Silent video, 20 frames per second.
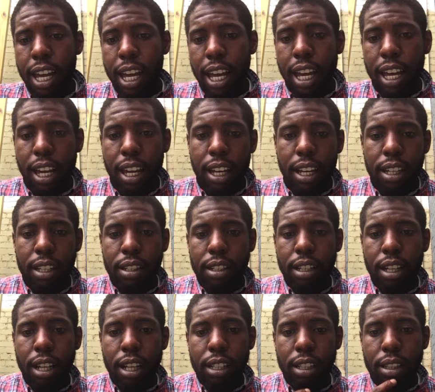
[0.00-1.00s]

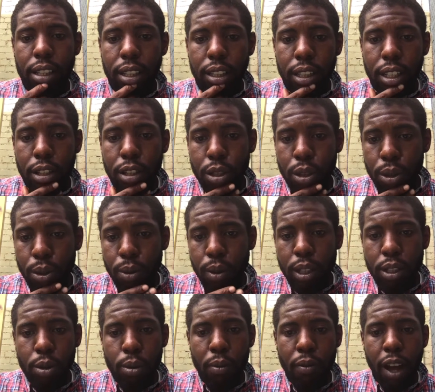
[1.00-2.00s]
And the two
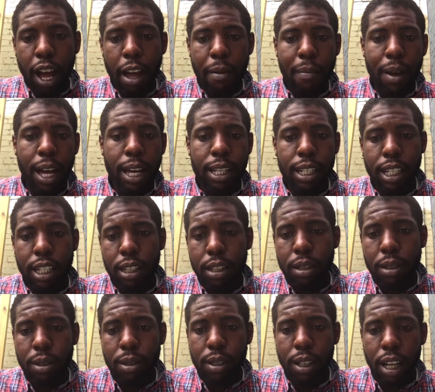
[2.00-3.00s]
is to revive my
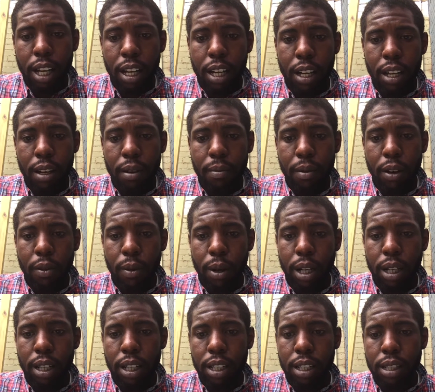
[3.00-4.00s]
ideas of
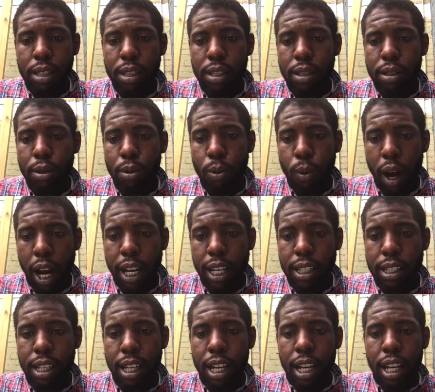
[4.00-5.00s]
what it is to write